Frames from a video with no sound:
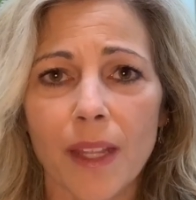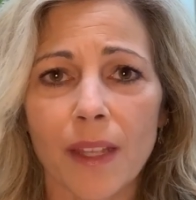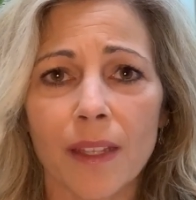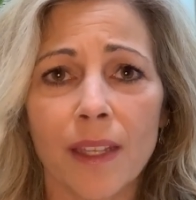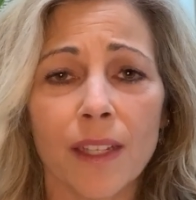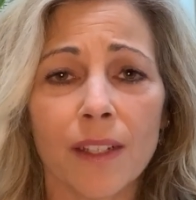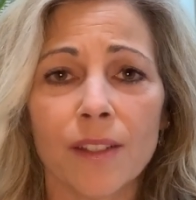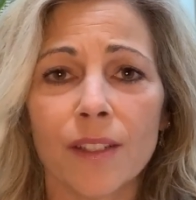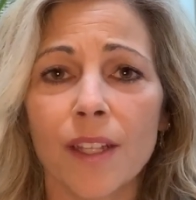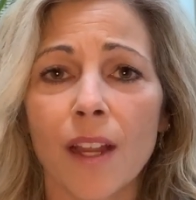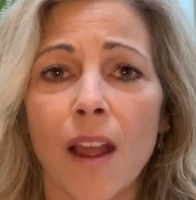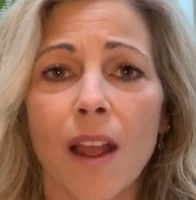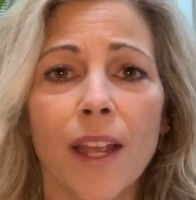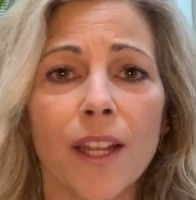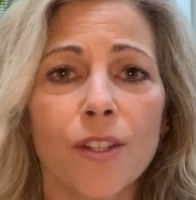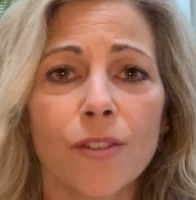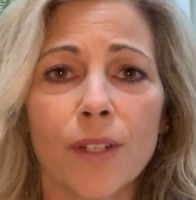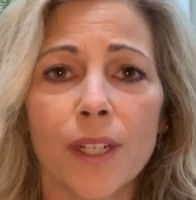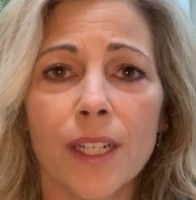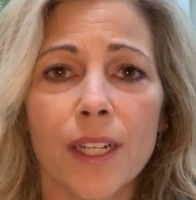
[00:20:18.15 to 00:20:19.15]
get
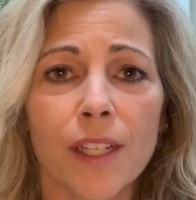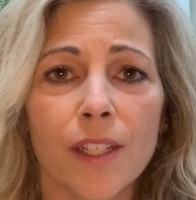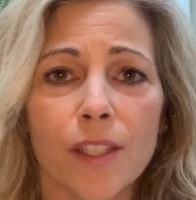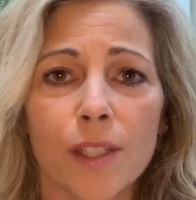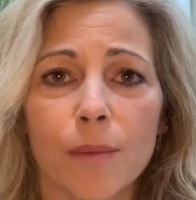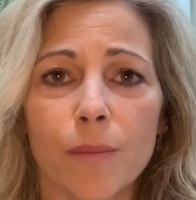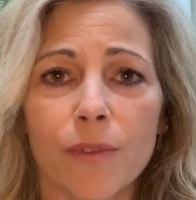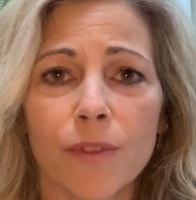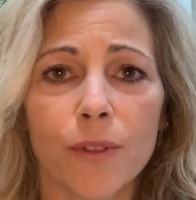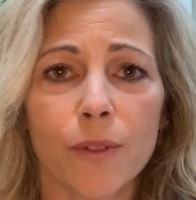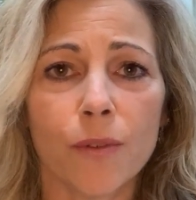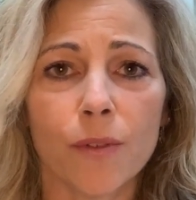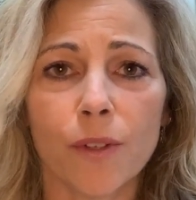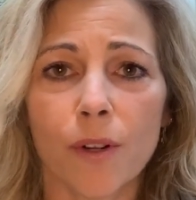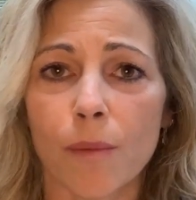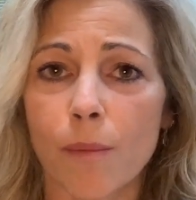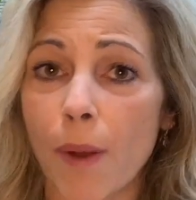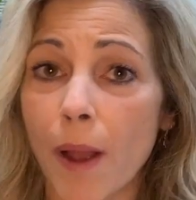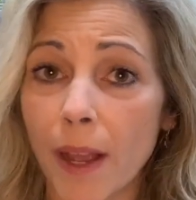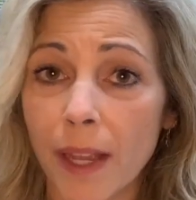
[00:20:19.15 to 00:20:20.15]
dehydrating some food
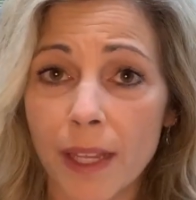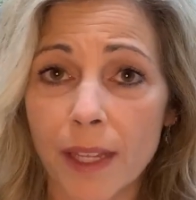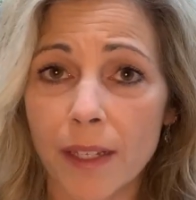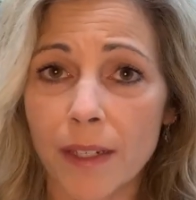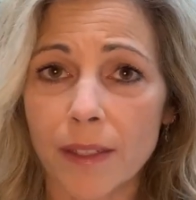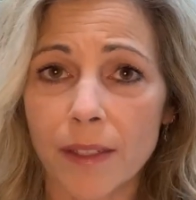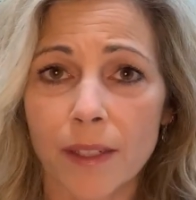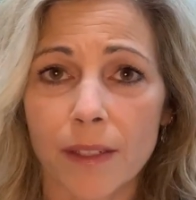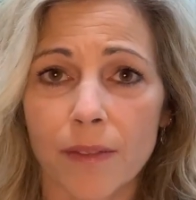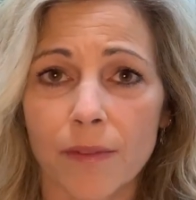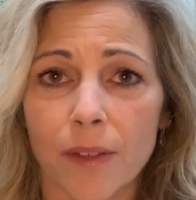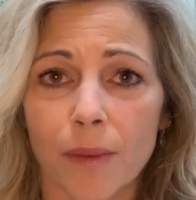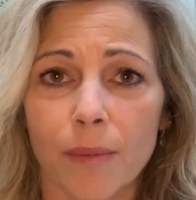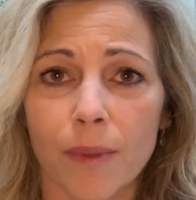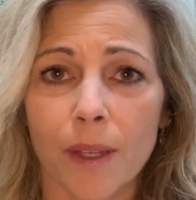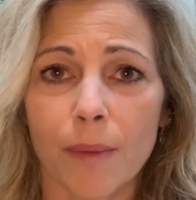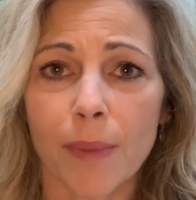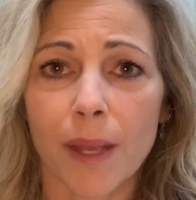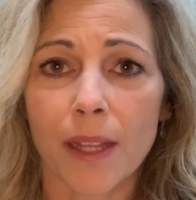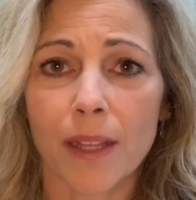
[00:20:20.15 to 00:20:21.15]
or buy it from
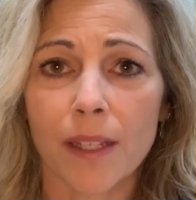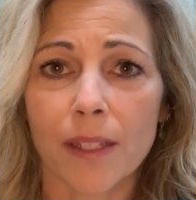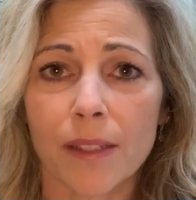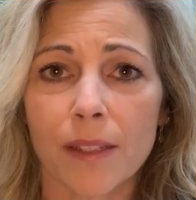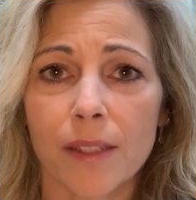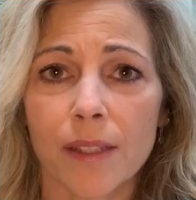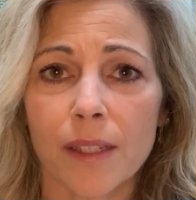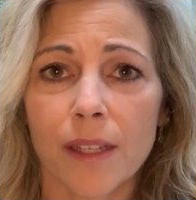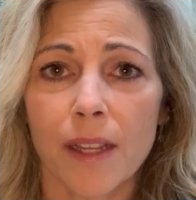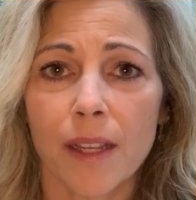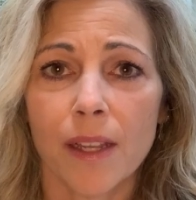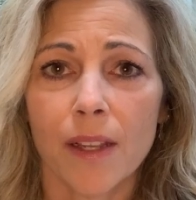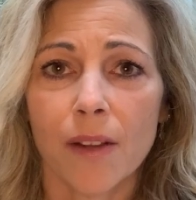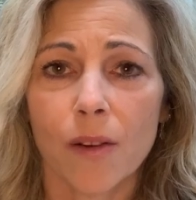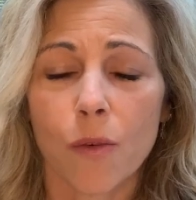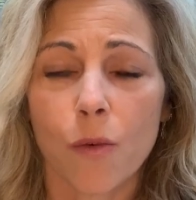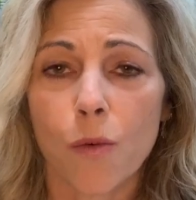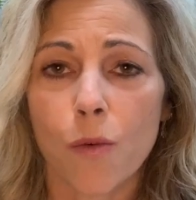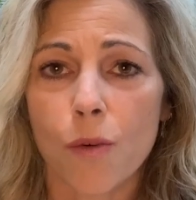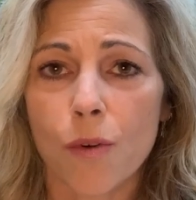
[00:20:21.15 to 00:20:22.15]
Cabela's.
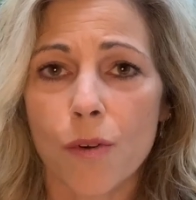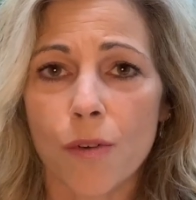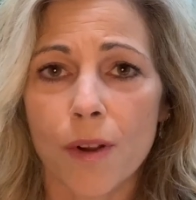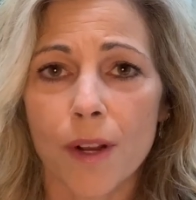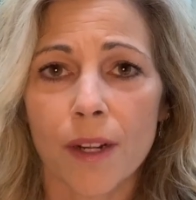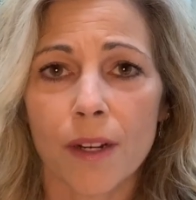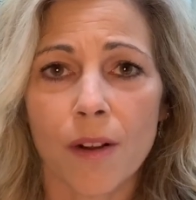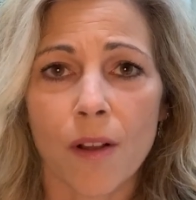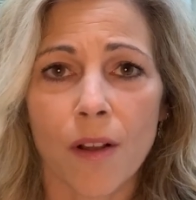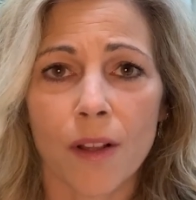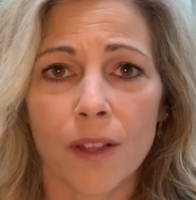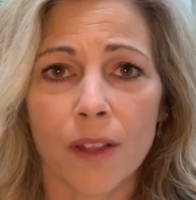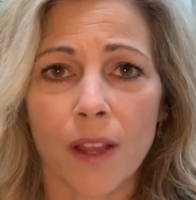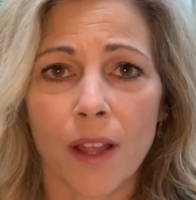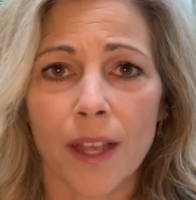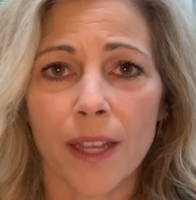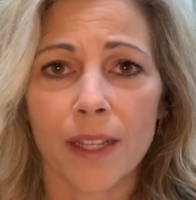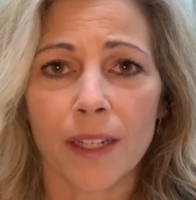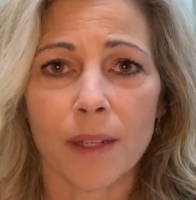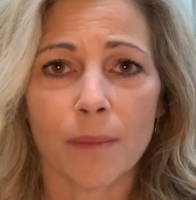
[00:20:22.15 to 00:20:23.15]
Order it
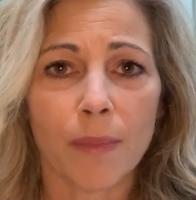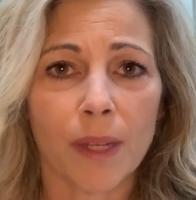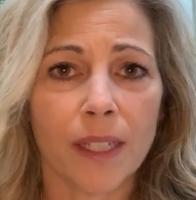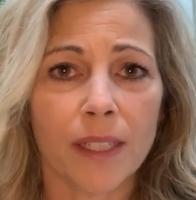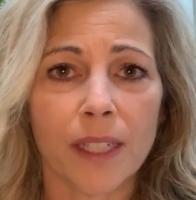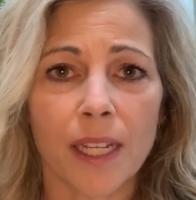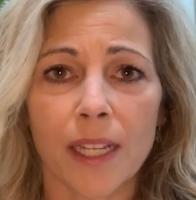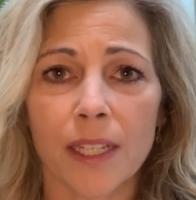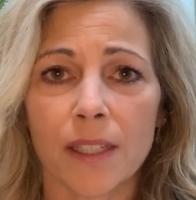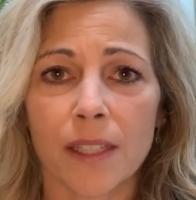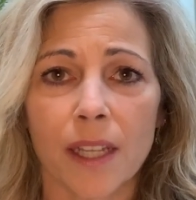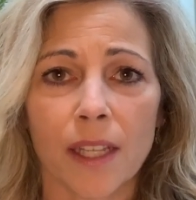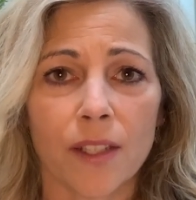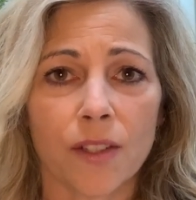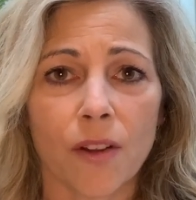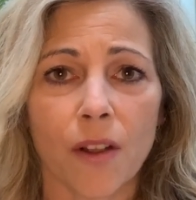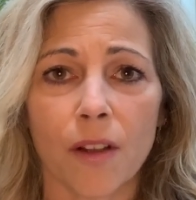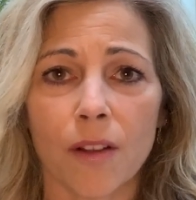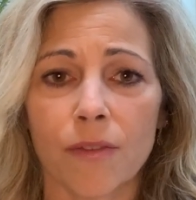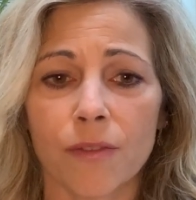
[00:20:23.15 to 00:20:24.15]
online. It might taste like
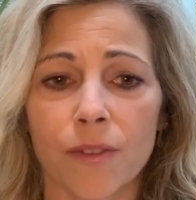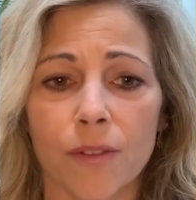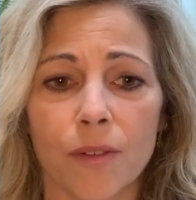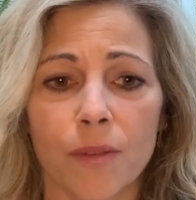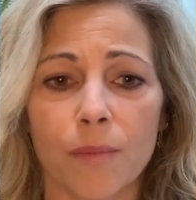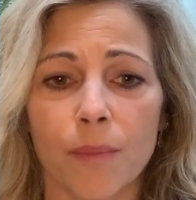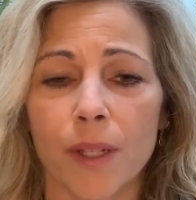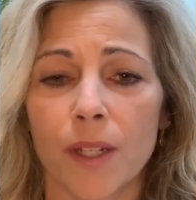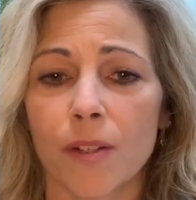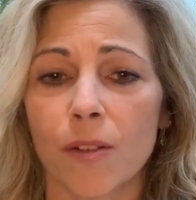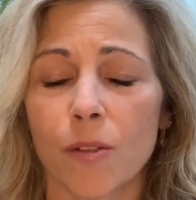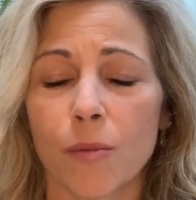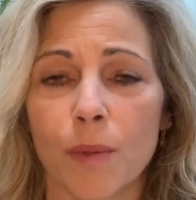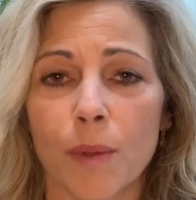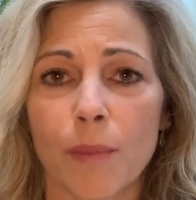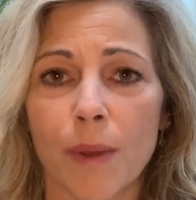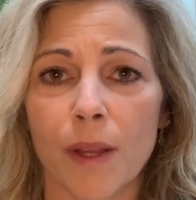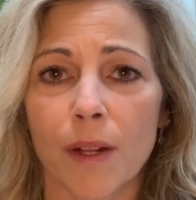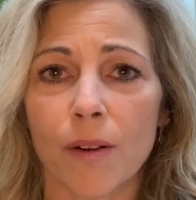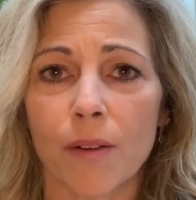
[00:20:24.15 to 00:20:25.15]
dog food, but it'll be
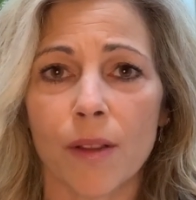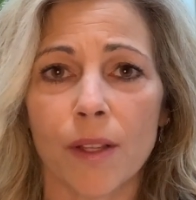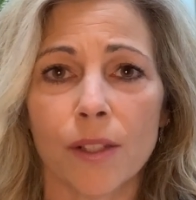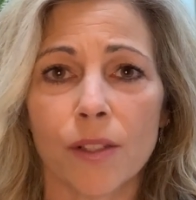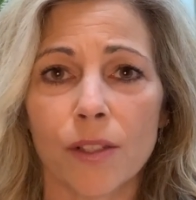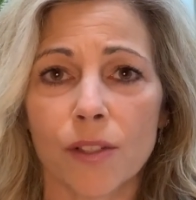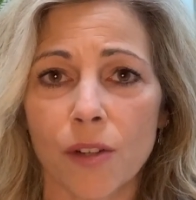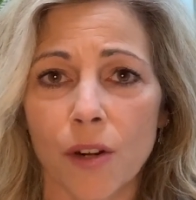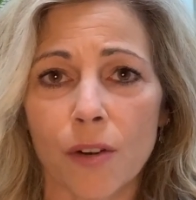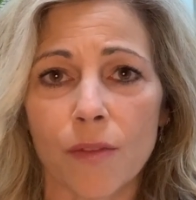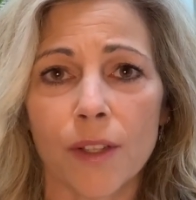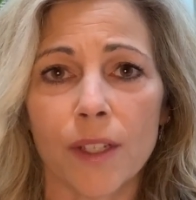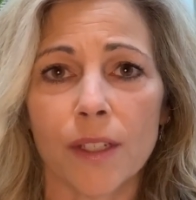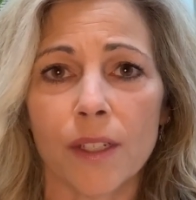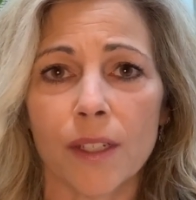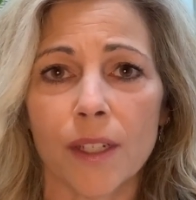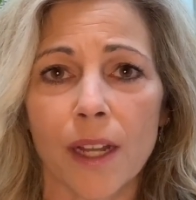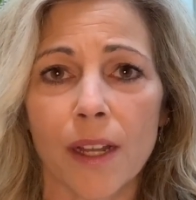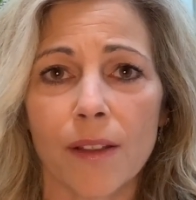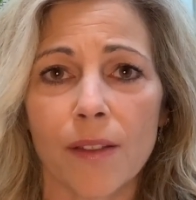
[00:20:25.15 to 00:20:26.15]
better than starving
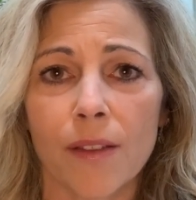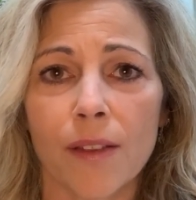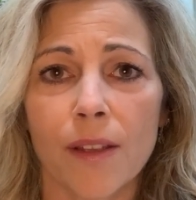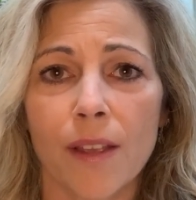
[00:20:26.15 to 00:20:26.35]
to death.